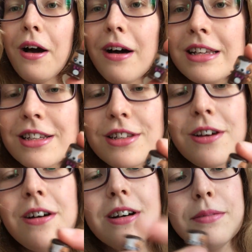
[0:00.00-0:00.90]
Oh, it's a
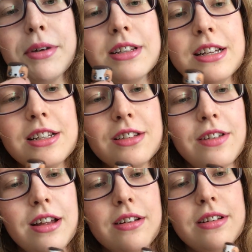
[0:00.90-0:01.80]
dog, because I just
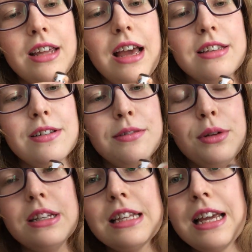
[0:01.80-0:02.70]
found, yeah, so
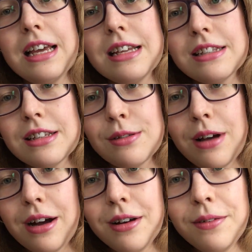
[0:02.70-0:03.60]
it's ears as
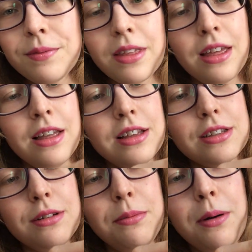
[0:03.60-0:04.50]
well.
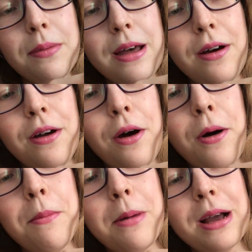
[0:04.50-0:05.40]
So we pop that on.
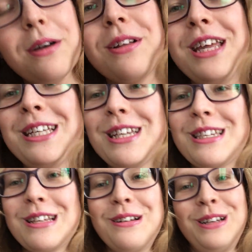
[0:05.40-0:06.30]
Oh my God, these are
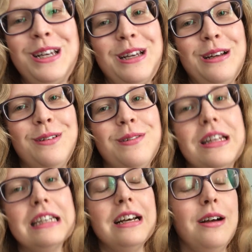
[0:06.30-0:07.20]
so cute.
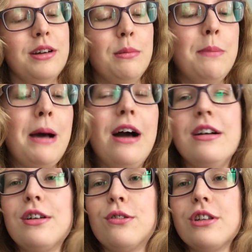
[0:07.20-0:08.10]
I'm going to be in
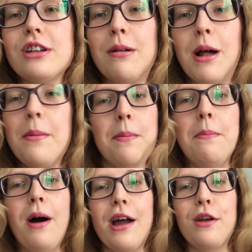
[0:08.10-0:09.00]
Poundland all the time, like
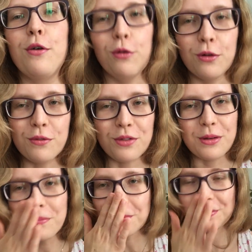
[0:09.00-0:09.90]
buying all of them.